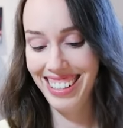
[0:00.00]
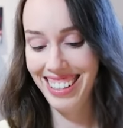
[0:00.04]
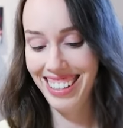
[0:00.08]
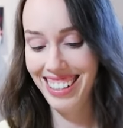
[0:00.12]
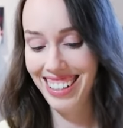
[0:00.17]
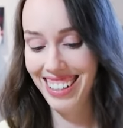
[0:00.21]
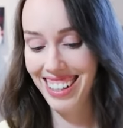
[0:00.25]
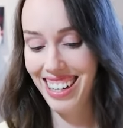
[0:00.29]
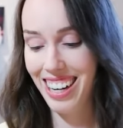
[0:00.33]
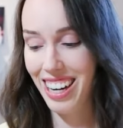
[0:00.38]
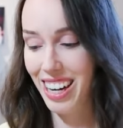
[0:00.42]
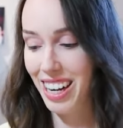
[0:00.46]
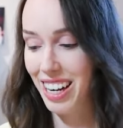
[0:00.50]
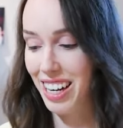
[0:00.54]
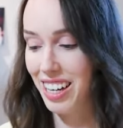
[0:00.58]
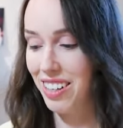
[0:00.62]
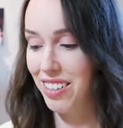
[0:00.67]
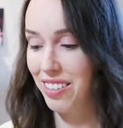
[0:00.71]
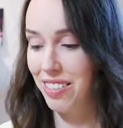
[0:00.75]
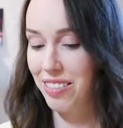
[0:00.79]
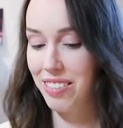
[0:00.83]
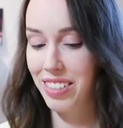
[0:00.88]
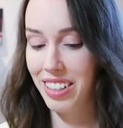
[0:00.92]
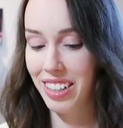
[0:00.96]
I
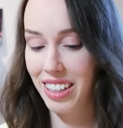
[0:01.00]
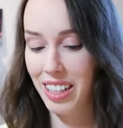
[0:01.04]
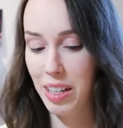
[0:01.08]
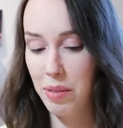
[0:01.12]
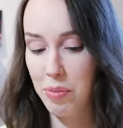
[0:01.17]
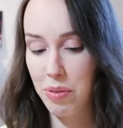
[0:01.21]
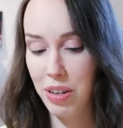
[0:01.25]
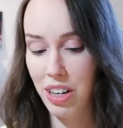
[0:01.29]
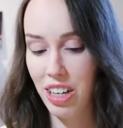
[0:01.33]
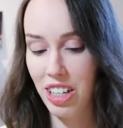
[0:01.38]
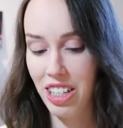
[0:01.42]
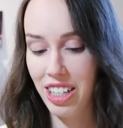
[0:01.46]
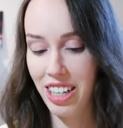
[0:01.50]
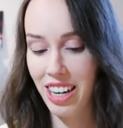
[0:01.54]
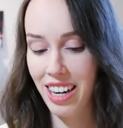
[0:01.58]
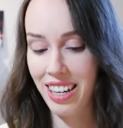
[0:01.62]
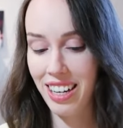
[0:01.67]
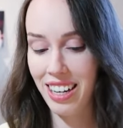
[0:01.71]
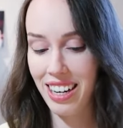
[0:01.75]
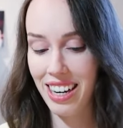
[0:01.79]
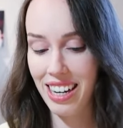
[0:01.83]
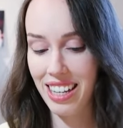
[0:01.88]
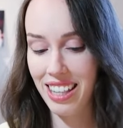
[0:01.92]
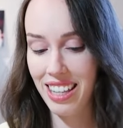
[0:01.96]
really appreciate it.
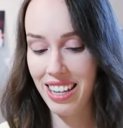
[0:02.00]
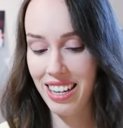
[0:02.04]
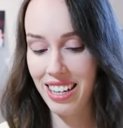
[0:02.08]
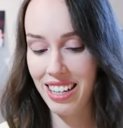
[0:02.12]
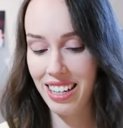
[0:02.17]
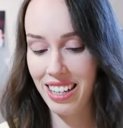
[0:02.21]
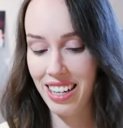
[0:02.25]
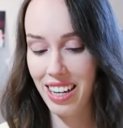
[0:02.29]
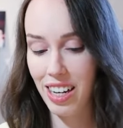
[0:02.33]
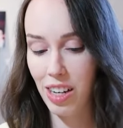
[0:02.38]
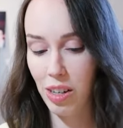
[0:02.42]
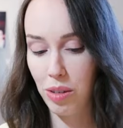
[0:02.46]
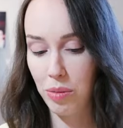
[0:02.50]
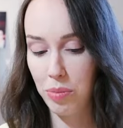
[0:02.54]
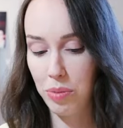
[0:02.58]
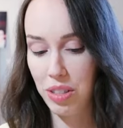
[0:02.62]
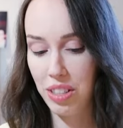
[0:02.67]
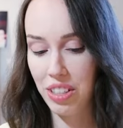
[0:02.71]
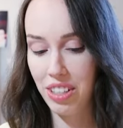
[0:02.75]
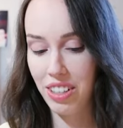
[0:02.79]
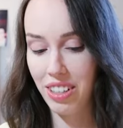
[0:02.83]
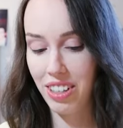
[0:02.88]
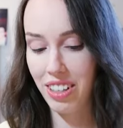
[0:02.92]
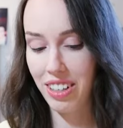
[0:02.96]
I think it
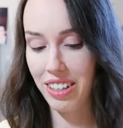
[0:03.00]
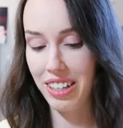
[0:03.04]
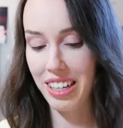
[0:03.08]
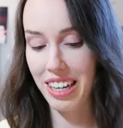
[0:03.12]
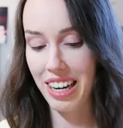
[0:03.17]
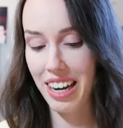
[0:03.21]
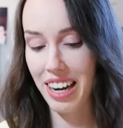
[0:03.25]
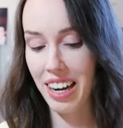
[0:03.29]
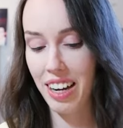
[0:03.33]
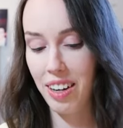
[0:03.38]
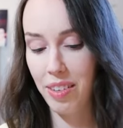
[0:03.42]
helped. Okay.